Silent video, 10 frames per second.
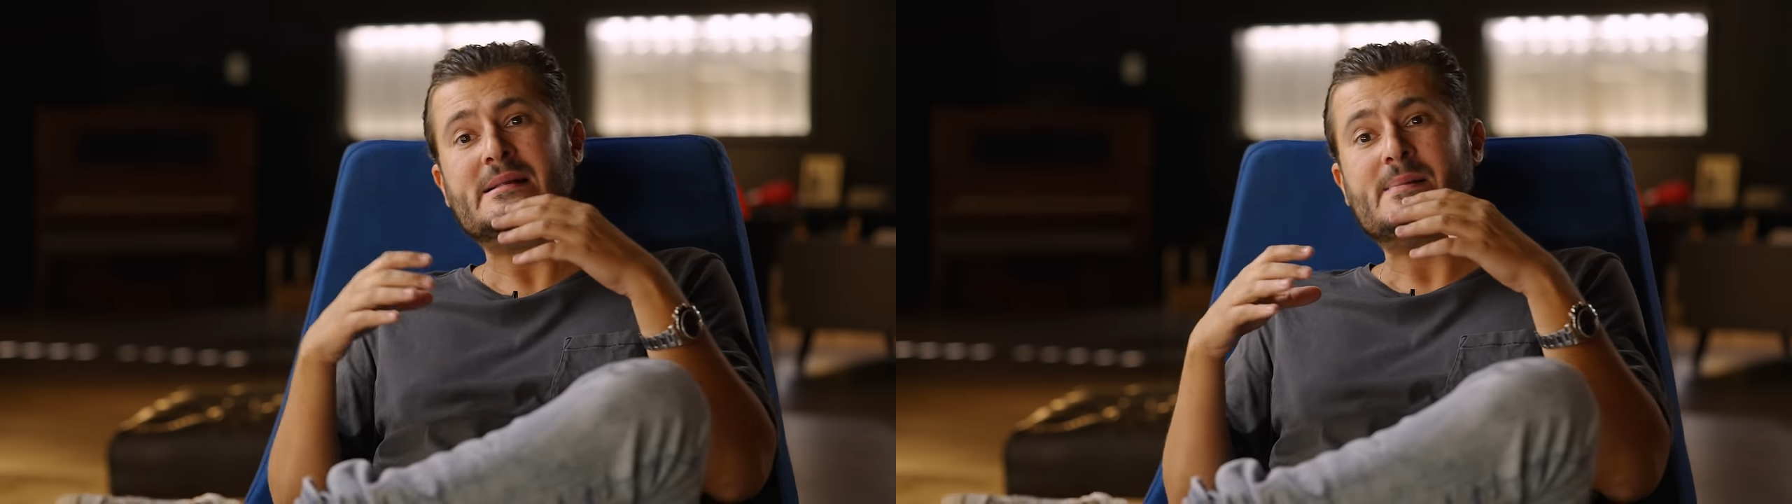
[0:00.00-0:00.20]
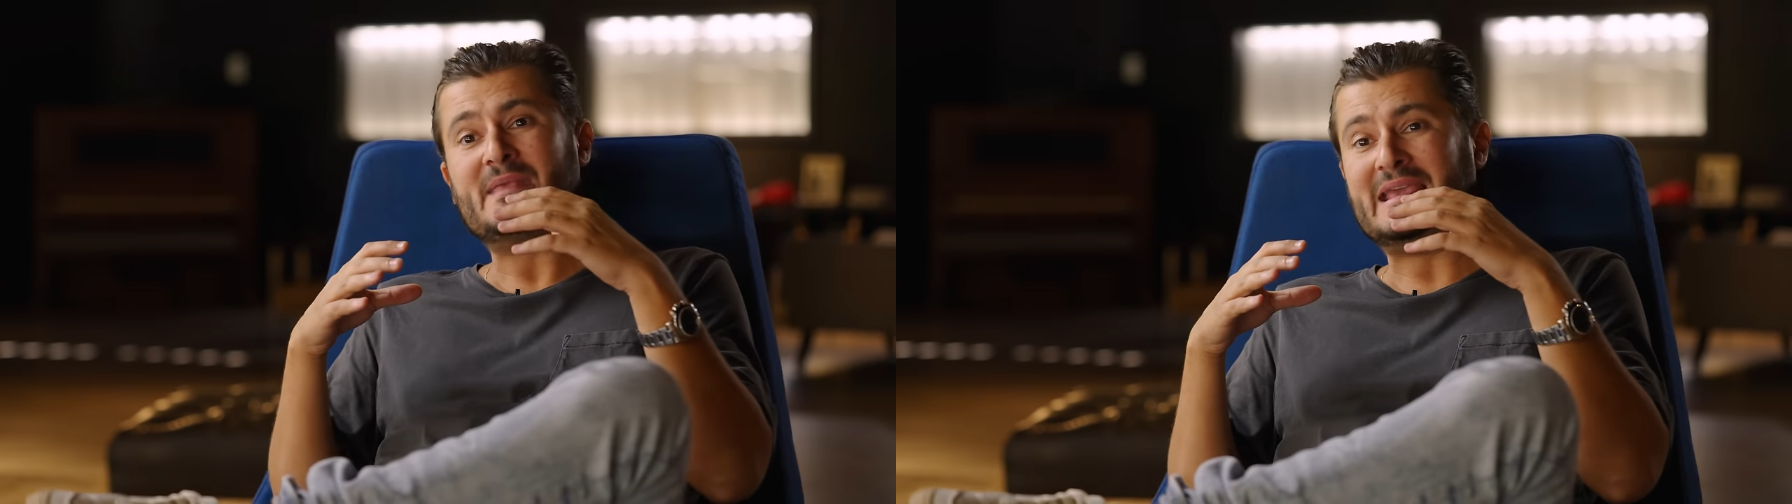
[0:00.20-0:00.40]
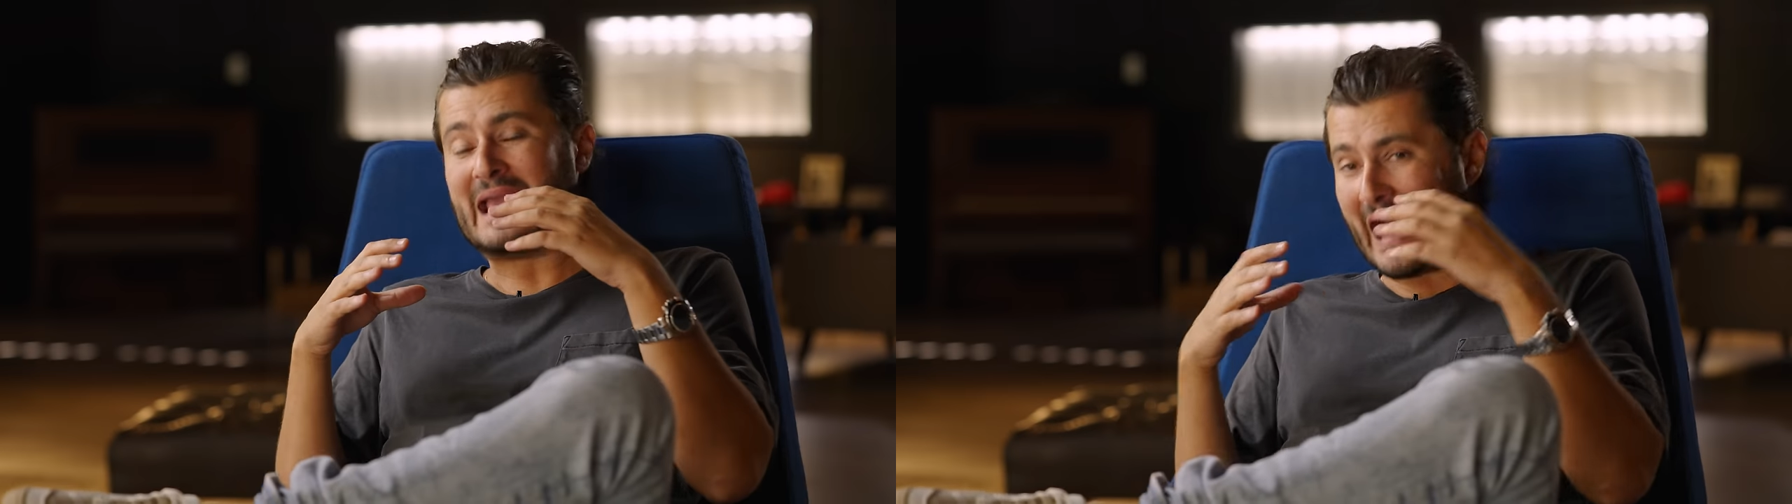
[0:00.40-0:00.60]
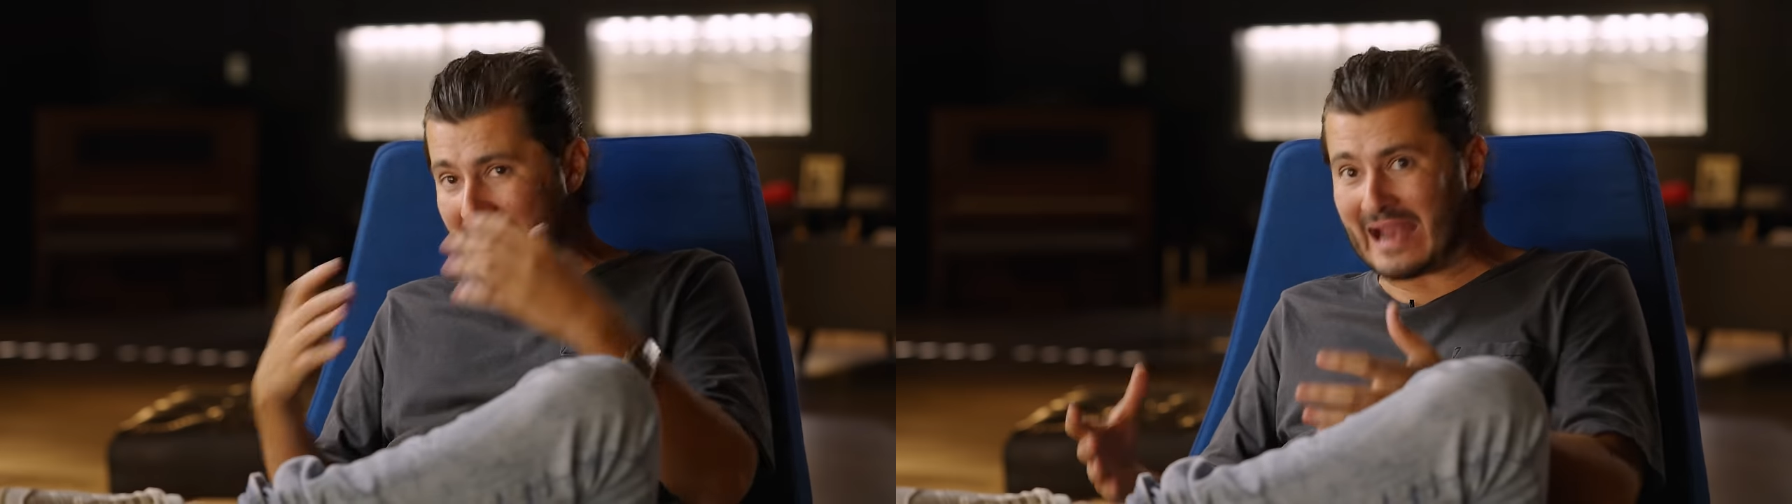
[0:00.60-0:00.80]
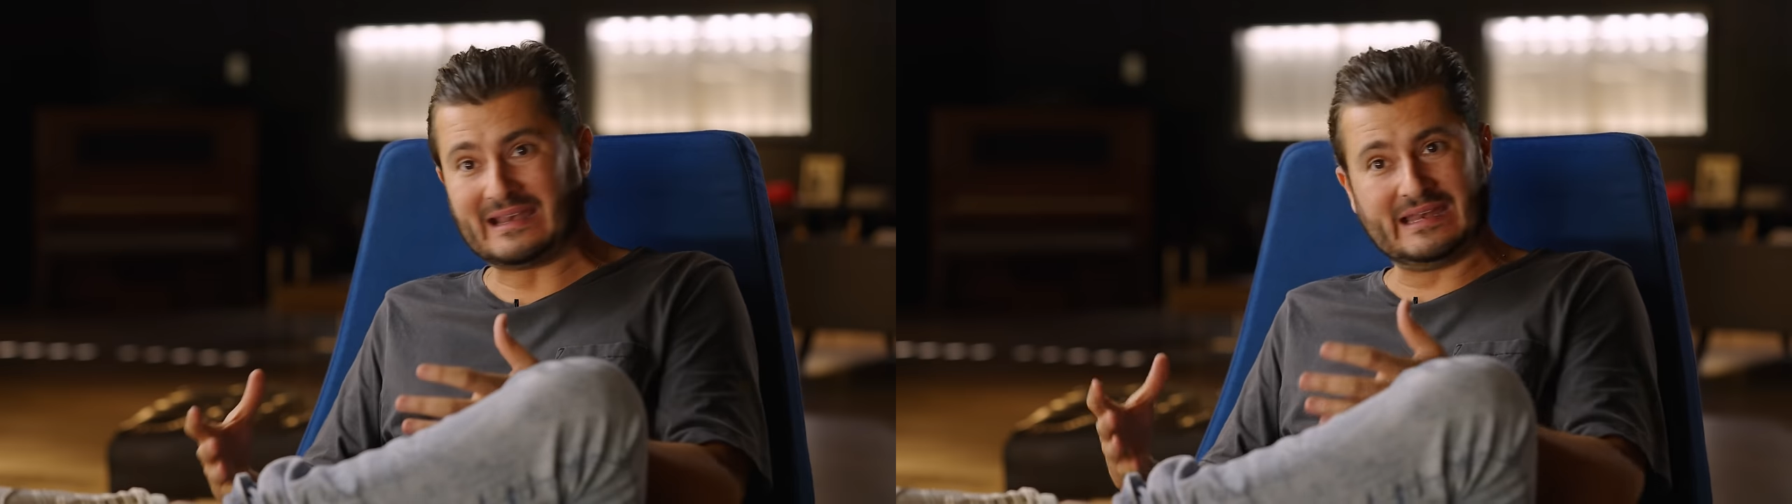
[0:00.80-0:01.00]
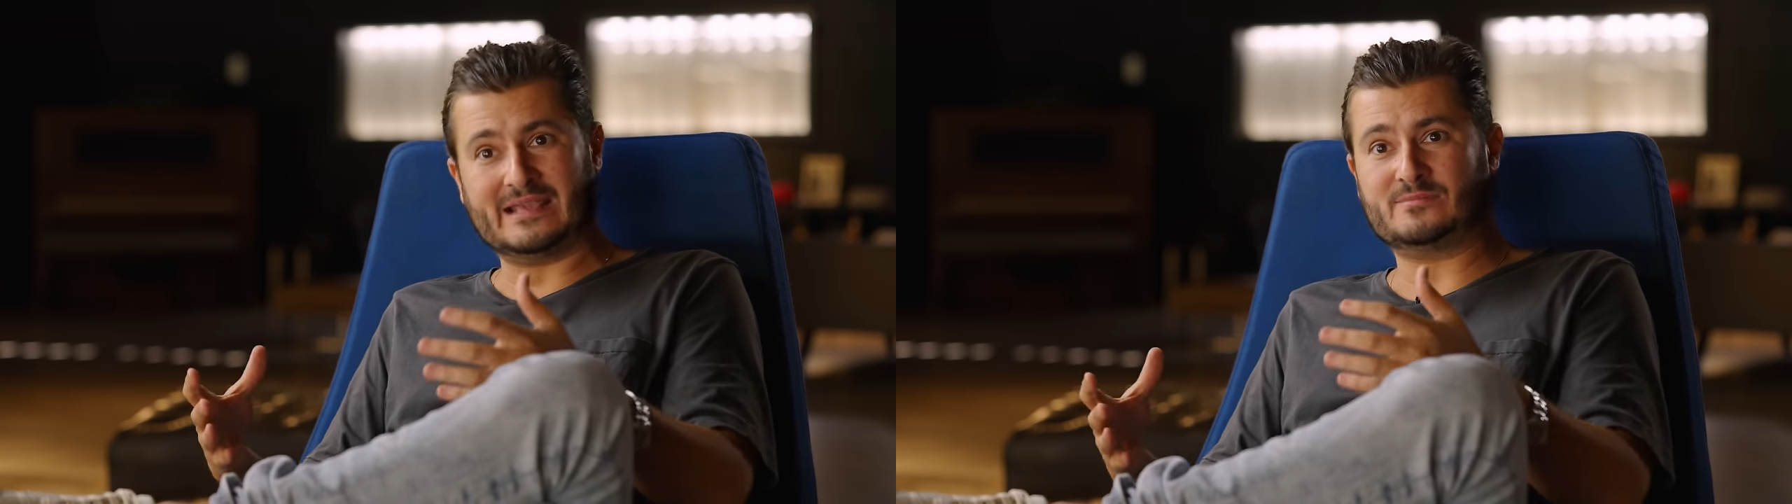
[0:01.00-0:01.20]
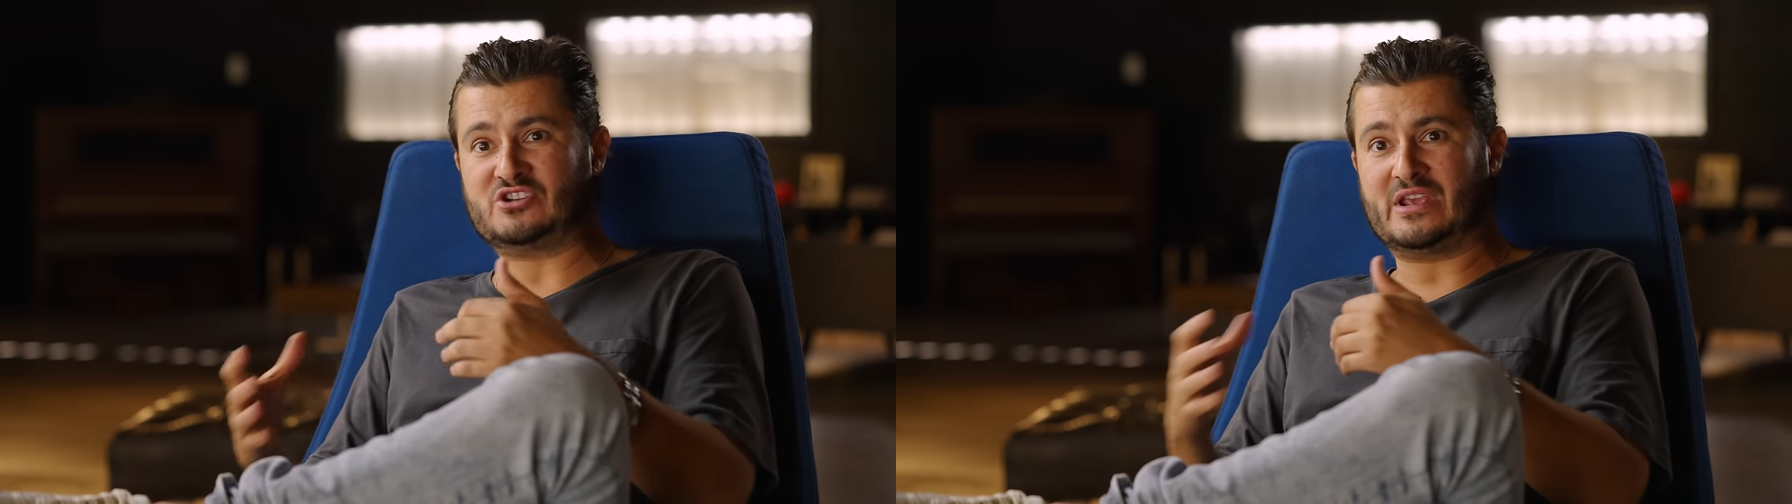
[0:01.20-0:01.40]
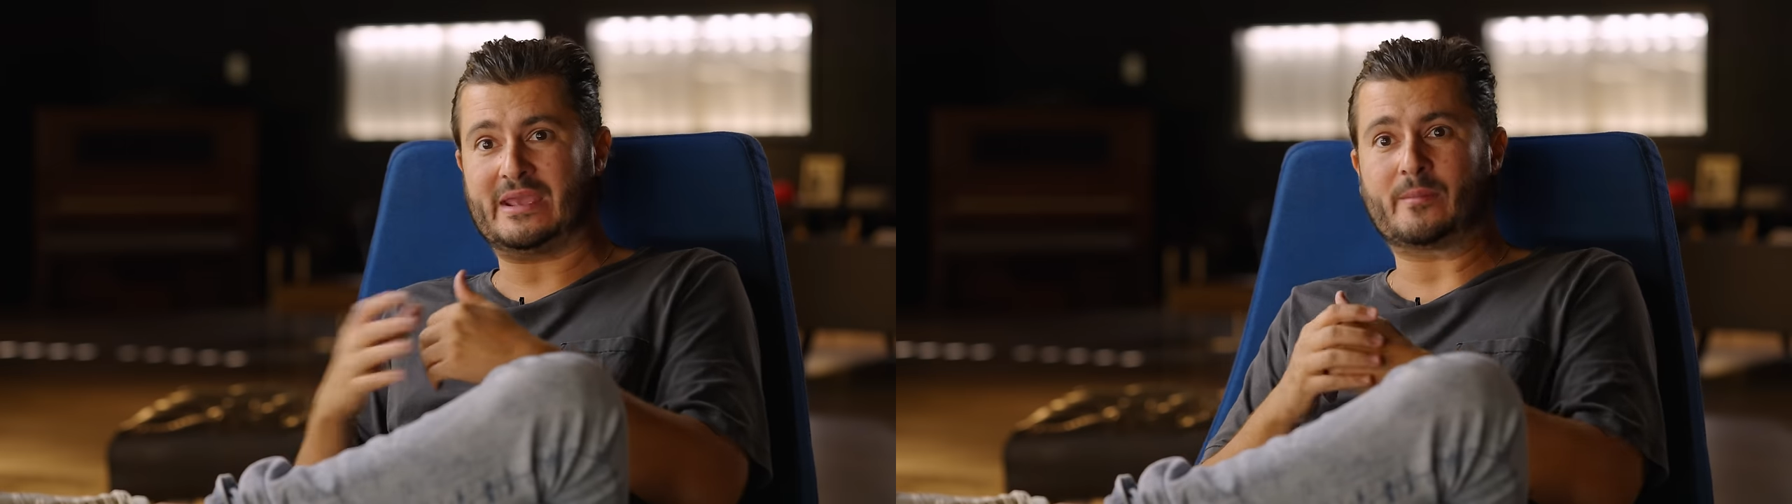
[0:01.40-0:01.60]
he had an
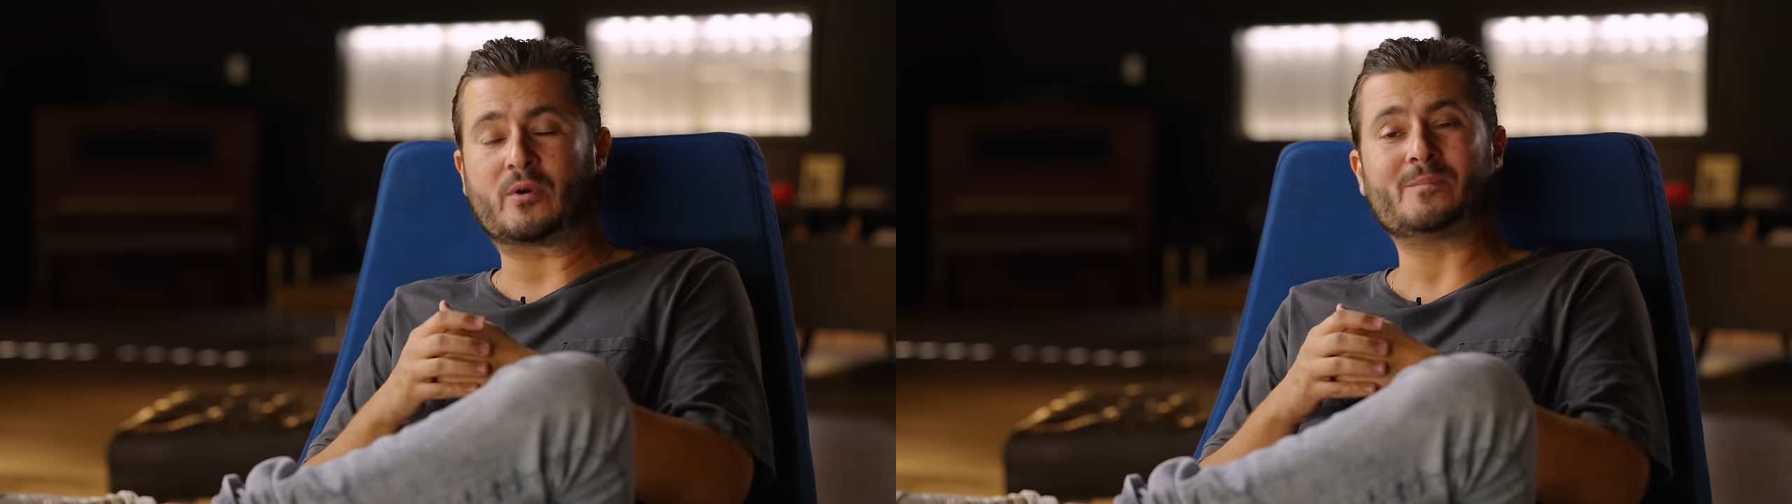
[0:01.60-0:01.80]
AMG Hammer.